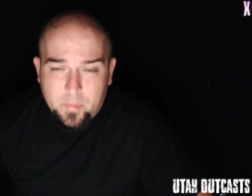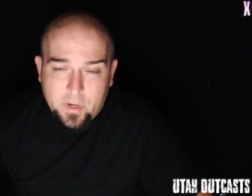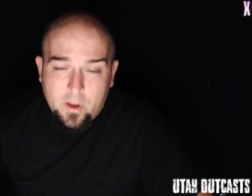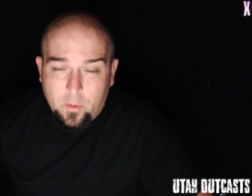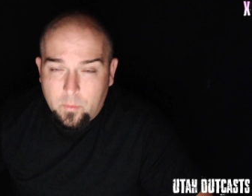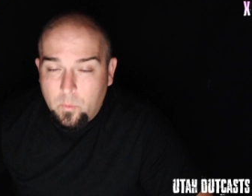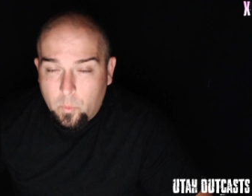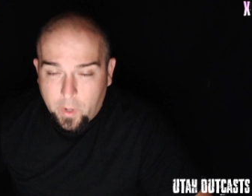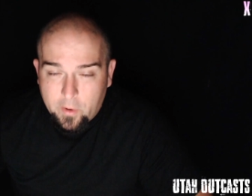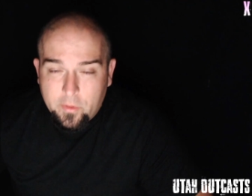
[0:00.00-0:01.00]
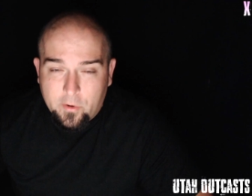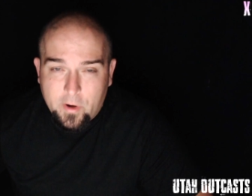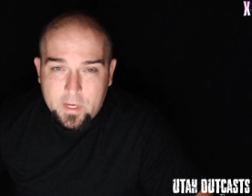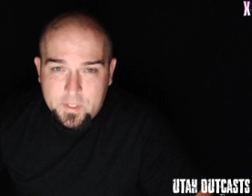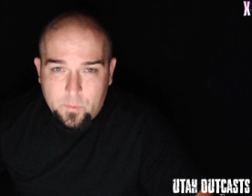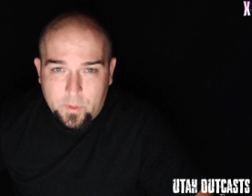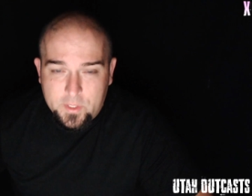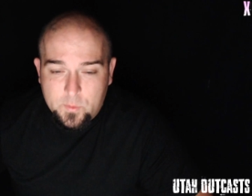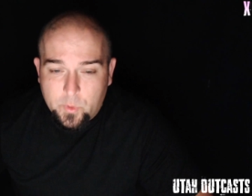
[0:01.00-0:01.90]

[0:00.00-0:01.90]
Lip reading: But no, we're the crazy ones.